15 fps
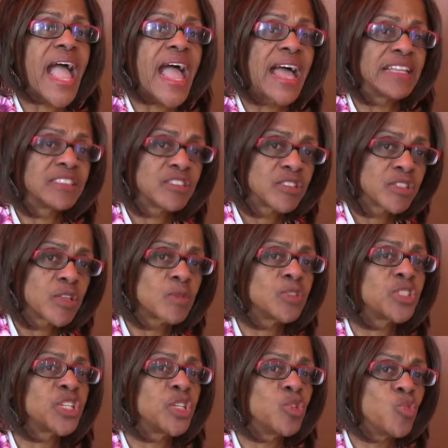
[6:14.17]
And so
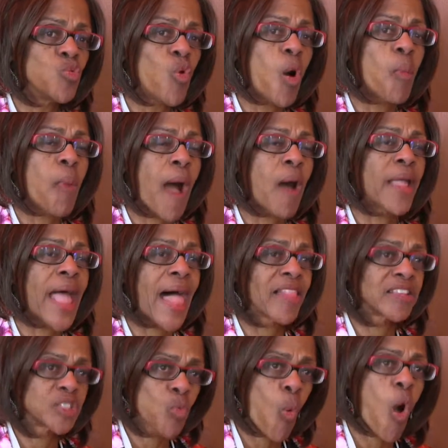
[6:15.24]
she knew about
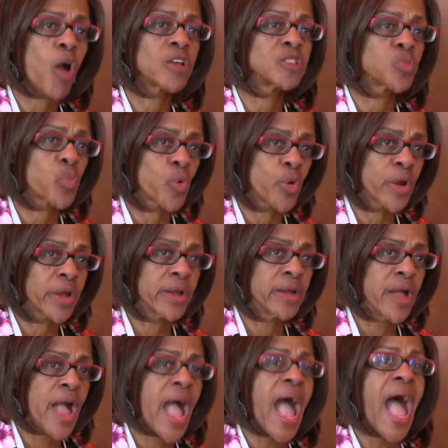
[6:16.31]
Alice Walker's work
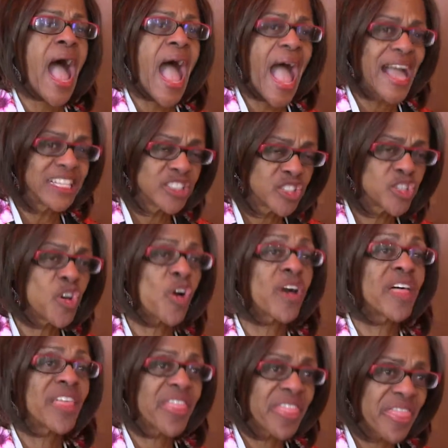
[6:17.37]
and
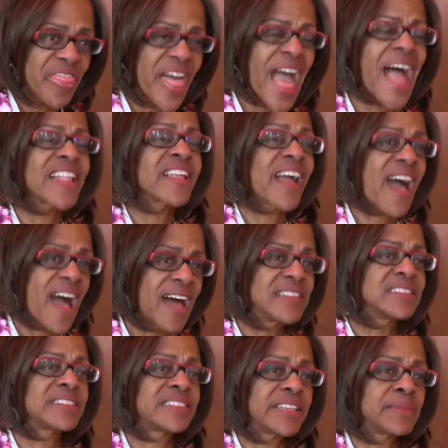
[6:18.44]
took that
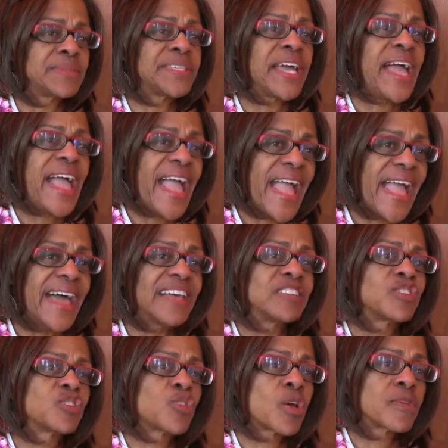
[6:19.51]
concept
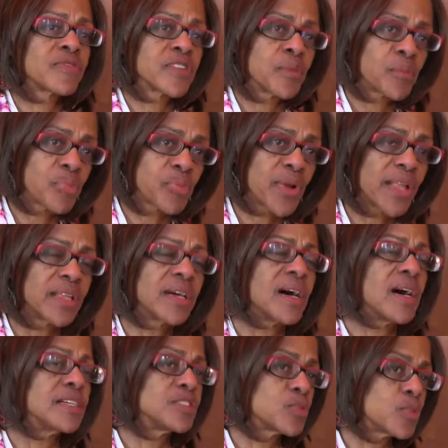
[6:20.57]
as sort of an umbrella
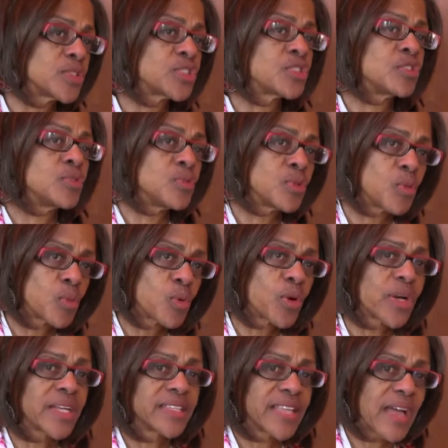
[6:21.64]
under which to do the
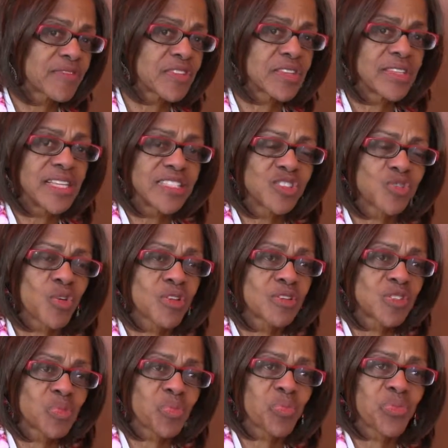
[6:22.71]
work, and after then sort
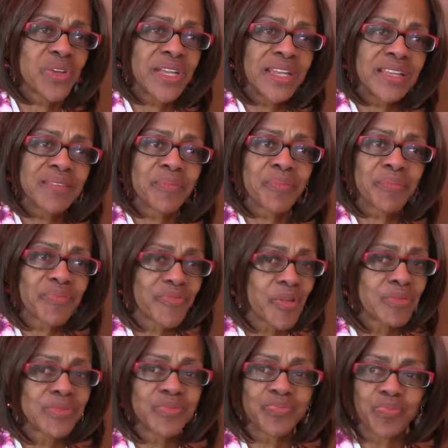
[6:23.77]
of spread
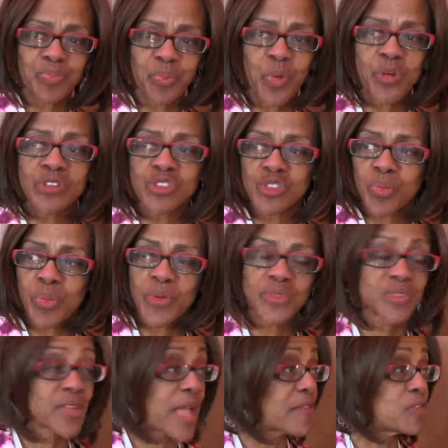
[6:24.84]
from person to
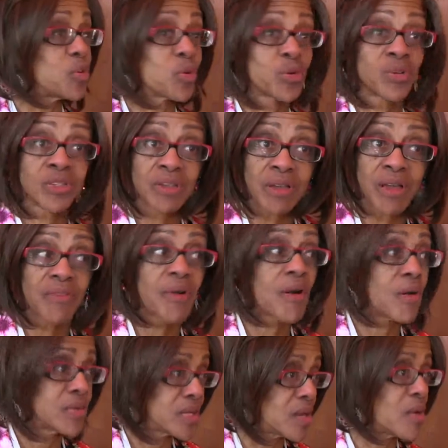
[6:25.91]
person. Have you heard of,
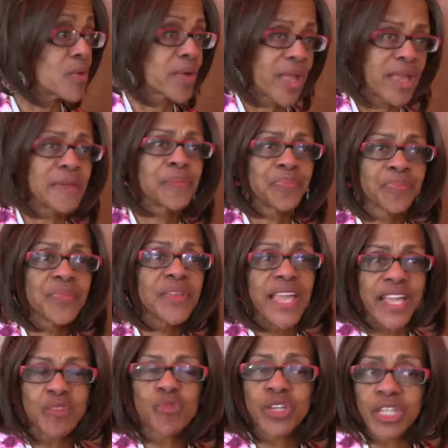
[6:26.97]
oh yeah, okay.
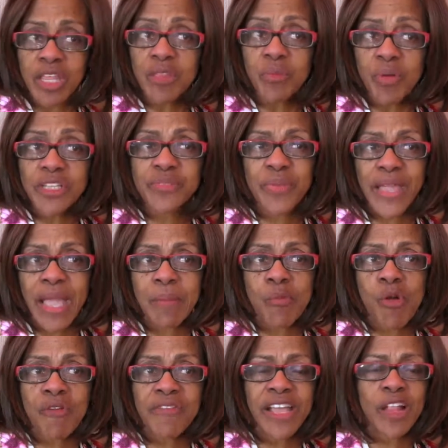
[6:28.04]
And reading of the books became
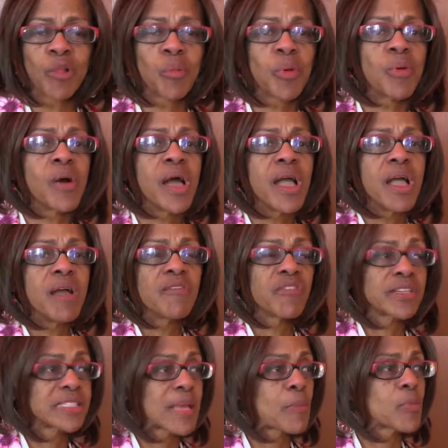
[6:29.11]
more available.
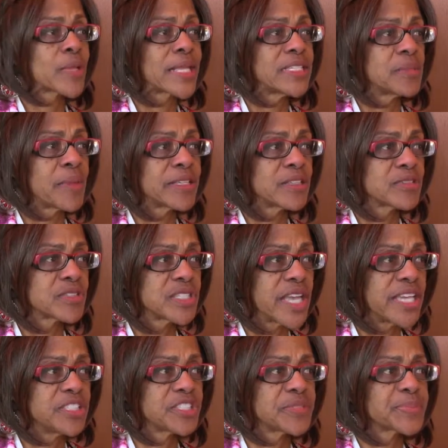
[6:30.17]
For example, when I did my
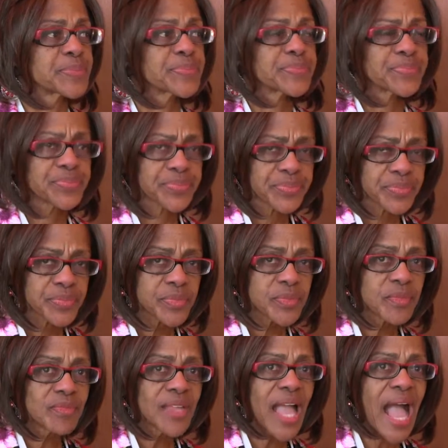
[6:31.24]
dissertation,
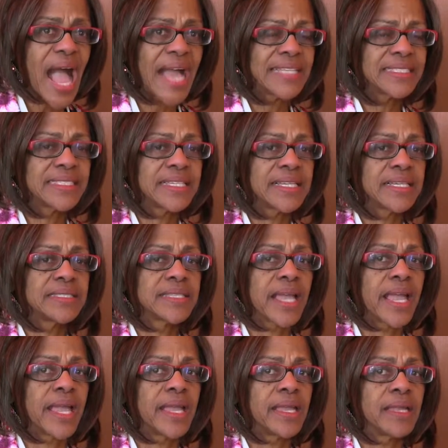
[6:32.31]
I did
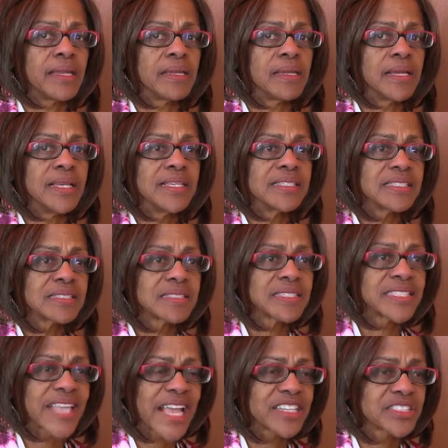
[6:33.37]
a
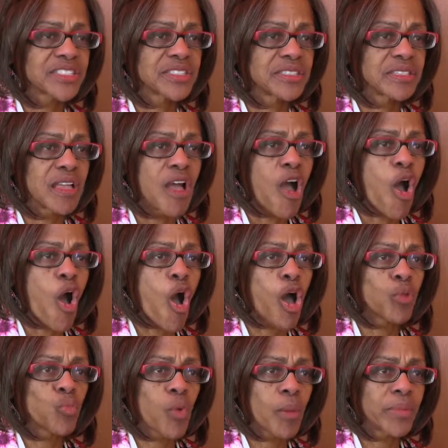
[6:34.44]
section
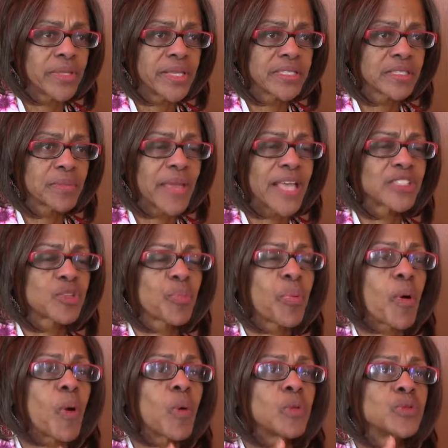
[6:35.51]
on womanism as
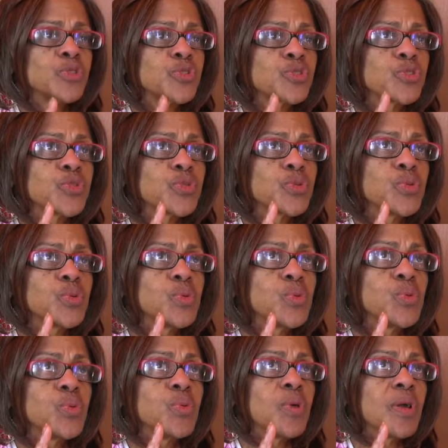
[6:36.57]
opposed
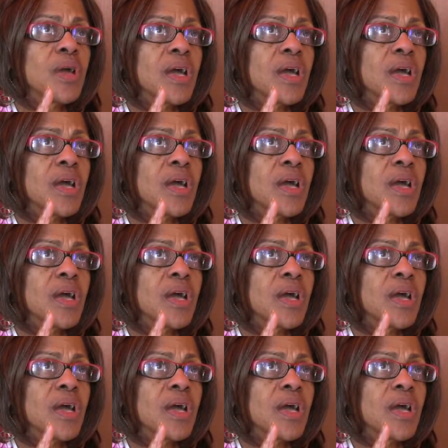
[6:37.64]
to